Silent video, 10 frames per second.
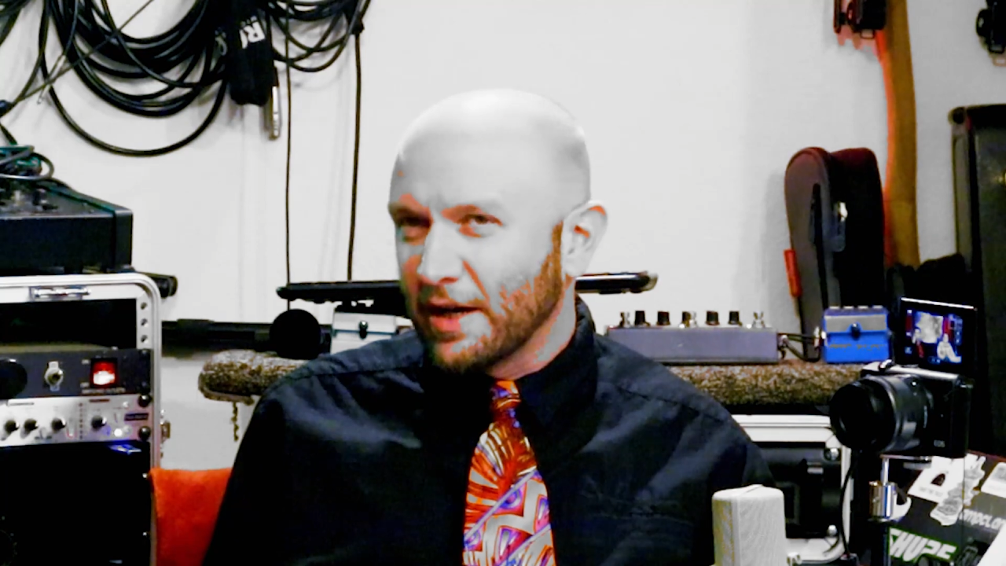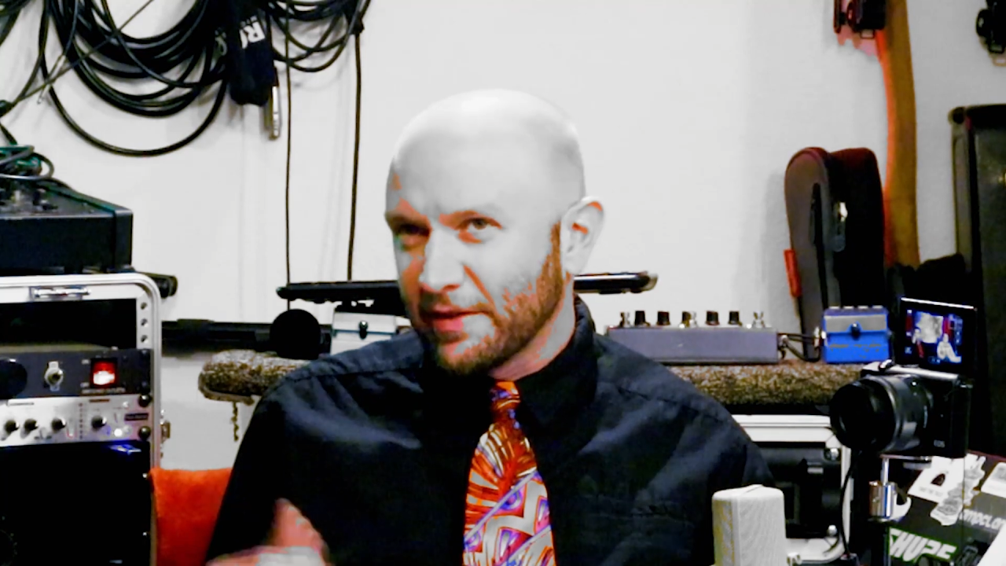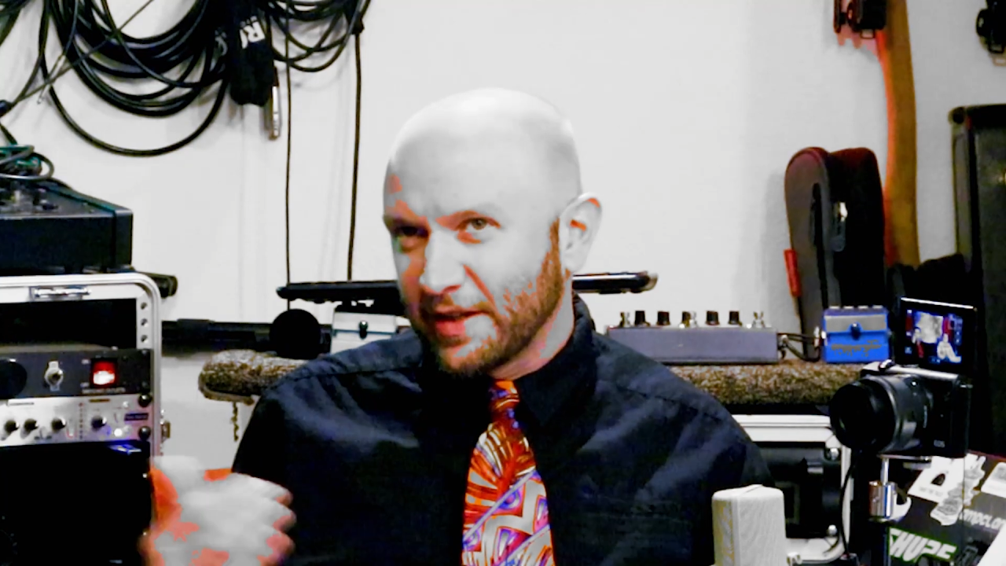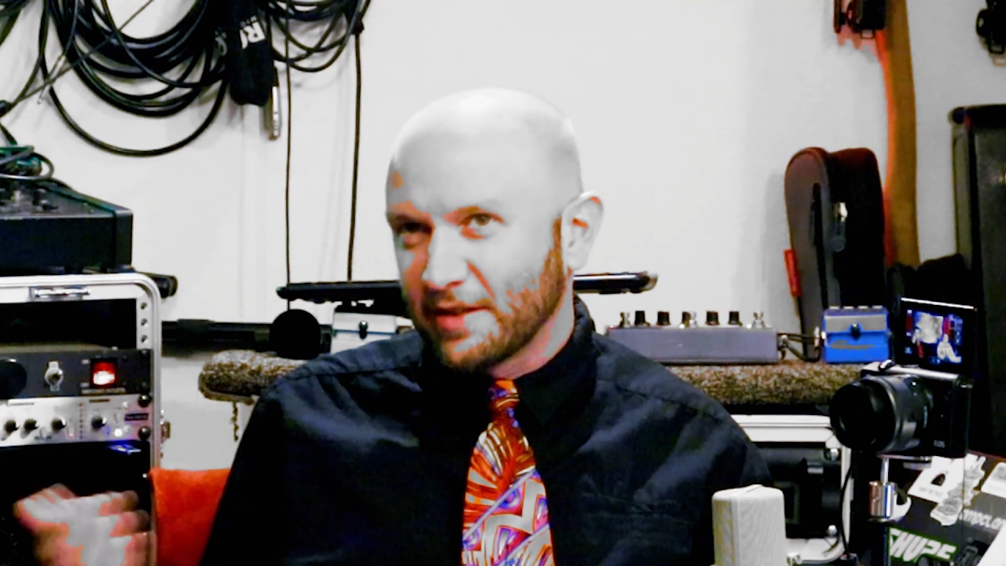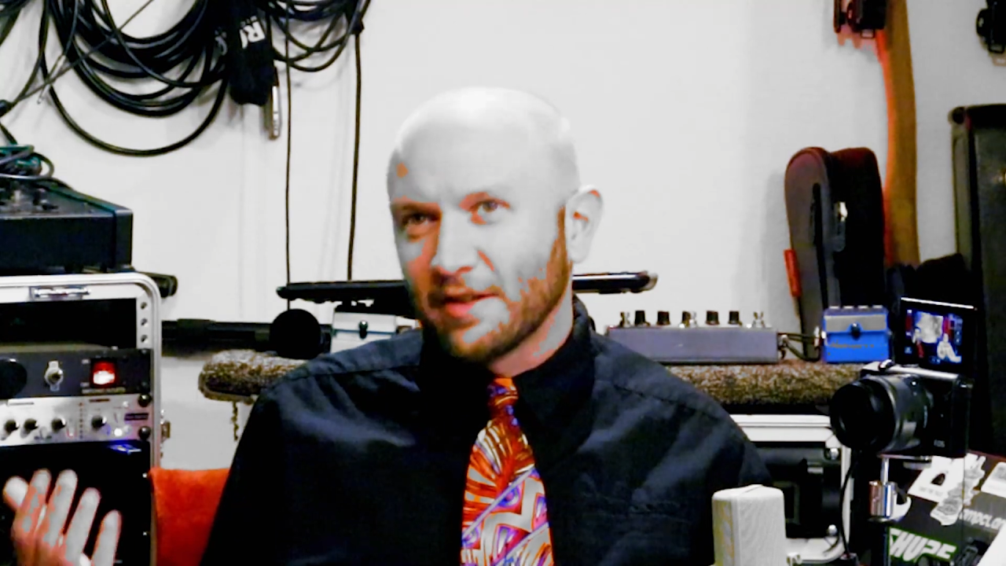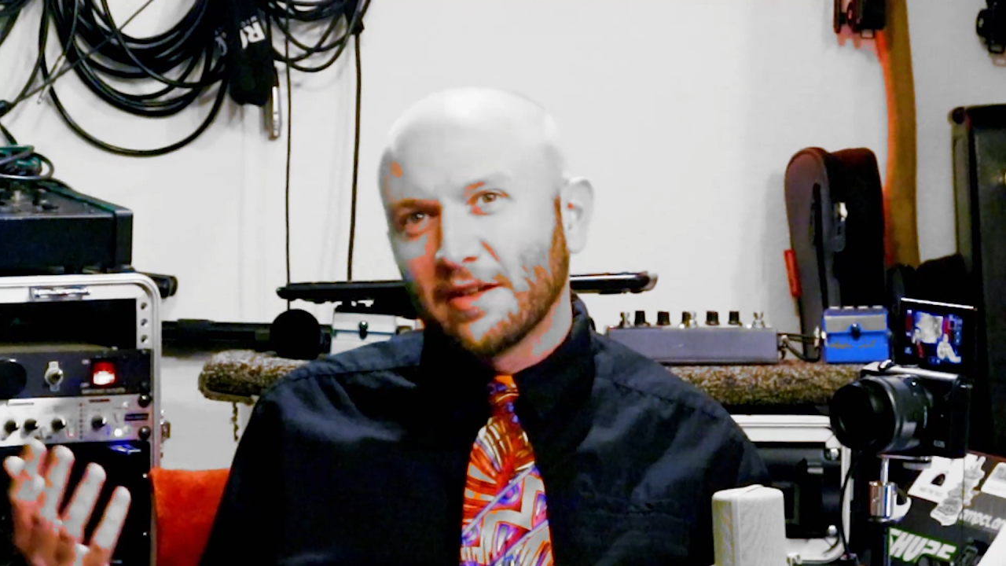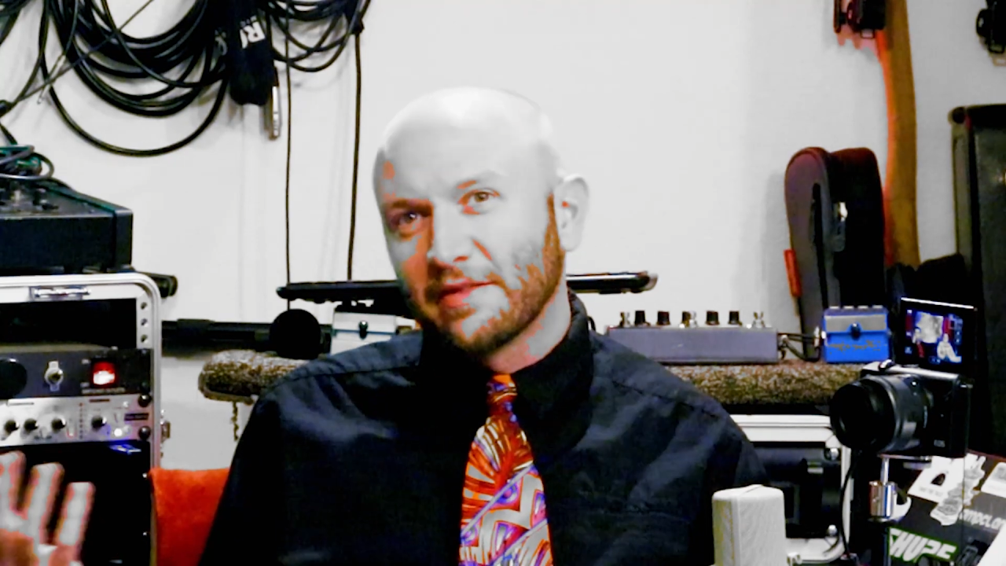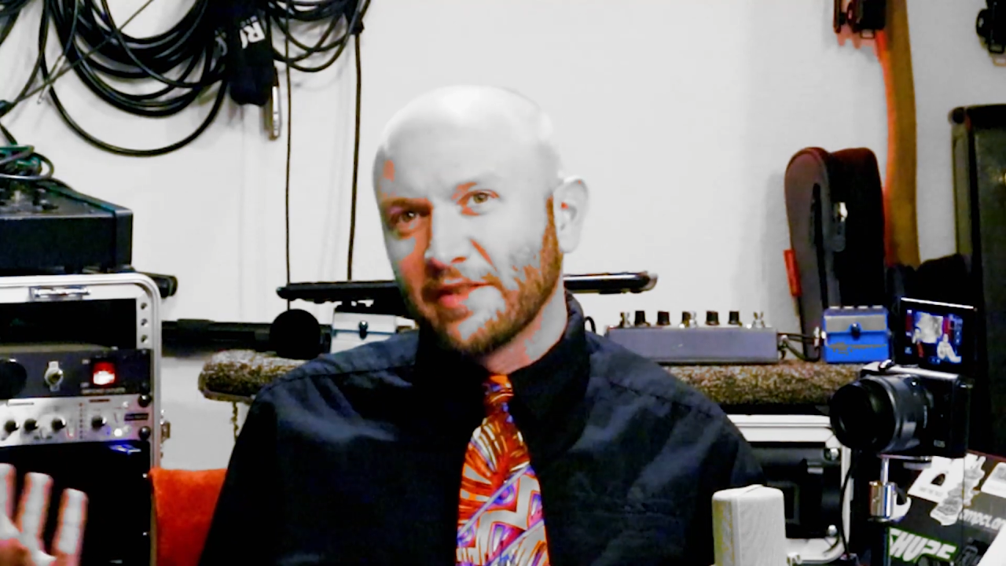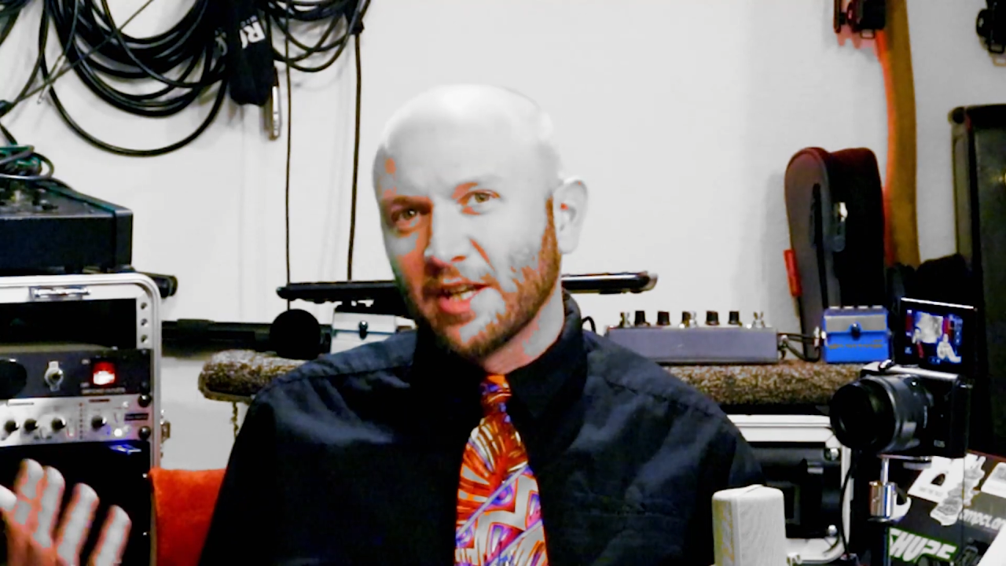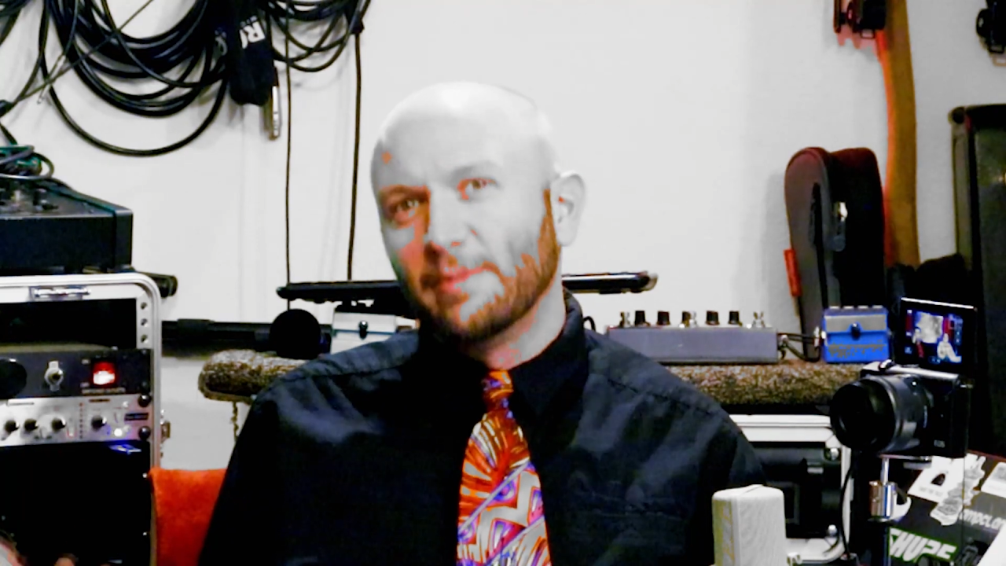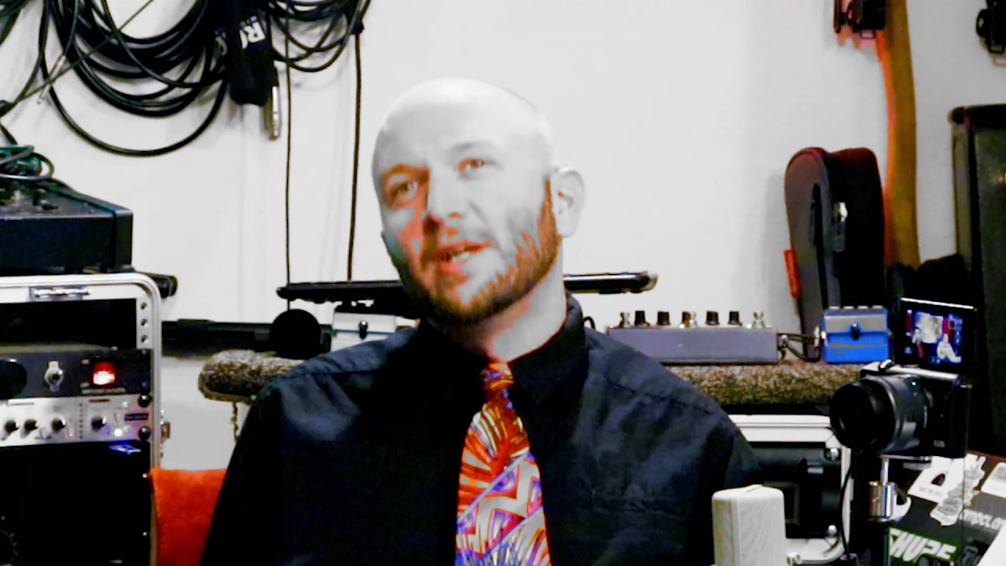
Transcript: I don't think there are very